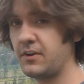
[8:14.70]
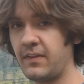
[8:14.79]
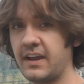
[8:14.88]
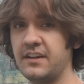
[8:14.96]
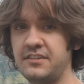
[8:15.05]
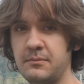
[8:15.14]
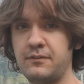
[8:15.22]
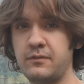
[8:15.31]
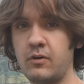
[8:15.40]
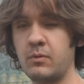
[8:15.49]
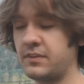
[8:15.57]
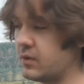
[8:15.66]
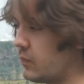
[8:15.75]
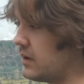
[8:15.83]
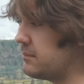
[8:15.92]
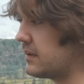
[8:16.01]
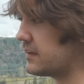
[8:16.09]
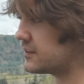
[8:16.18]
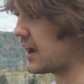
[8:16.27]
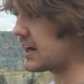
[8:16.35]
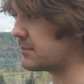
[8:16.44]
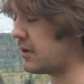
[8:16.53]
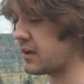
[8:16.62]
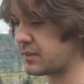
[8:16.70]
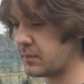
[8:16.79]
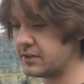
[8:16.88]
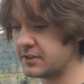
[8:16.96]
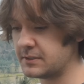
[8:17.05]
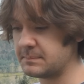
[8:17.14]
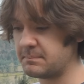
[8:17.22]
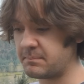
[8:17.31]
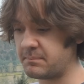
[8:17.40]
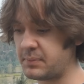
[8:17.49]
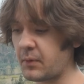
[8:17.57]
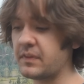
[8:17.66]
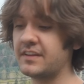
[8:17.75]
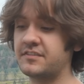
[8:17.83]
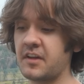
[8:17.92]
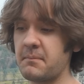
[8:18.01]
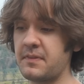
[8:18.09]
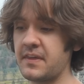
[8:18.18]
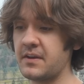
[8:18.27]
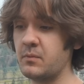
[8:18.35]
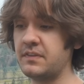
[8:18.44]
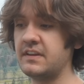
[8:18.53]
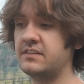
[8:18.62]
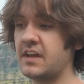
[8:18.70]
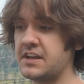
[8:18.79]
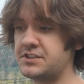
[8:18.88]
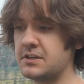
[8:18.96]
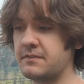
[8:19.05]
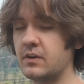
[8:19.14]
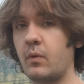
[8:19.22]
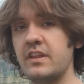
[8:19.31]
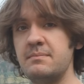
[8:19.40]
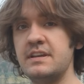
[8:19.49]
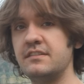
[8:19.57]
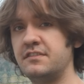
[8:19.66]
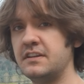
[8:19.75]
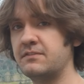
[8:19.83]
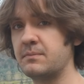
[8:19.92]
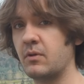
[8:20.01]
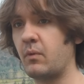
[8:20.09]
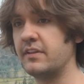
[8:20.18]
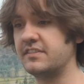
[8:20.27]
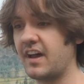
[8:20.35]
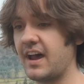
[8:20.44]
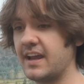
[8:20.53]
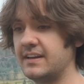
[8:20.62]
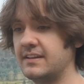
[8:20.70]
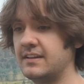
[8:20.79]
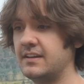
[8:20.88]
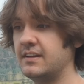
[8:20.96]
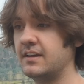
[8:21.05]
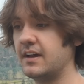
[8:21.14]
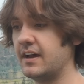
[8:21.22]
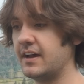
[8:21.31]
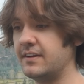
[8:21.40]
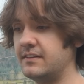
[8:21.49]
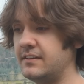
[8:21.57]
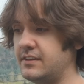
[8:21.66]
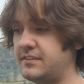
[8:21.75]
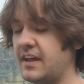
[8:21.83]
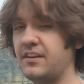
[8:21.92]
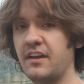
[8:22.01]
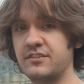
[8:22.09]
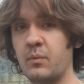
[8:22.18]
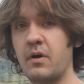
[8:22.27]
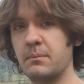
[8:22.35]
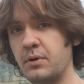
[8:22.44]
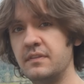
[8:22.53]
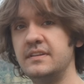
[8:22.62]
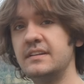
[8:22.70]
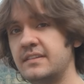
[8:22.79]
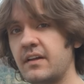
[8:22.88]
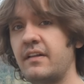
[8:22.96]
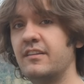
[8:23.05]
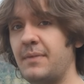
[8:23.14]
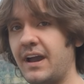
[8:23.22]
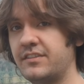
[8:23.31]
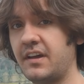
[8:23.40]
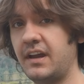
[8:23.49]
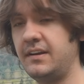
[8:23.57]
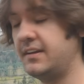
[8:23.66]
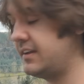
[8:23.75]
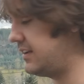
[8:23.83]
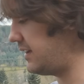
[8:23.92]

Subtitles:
So, like I said before with the windmill and Tiger Moth, when you're building something with the intention of it only being seen from the one side, you tend not to want to put detail on the backside.